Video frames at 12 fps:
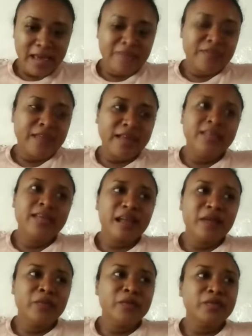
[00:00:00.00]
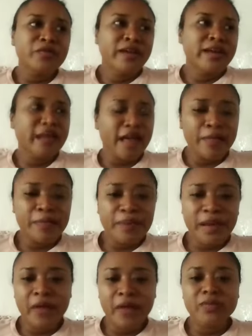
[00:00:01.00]
If not, then I will find help
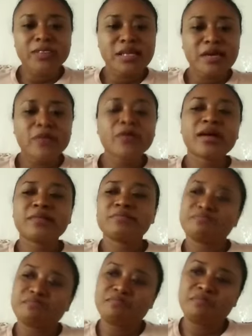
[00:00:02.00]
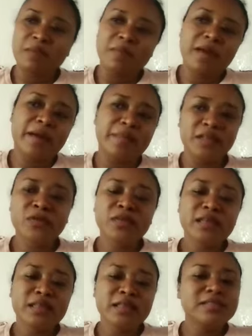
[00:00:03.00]
and I will say, okay, maybe I'm not
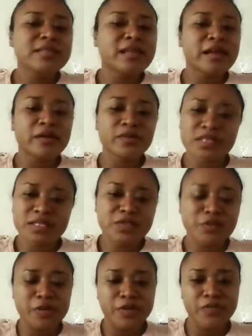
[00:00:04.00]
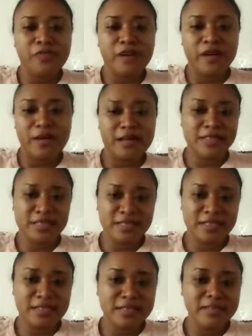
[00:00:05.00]
good at this, and I will still try to find
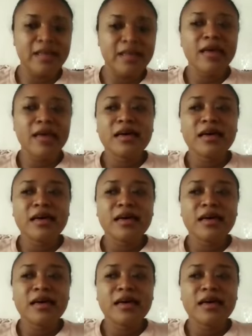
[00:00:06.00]
assistance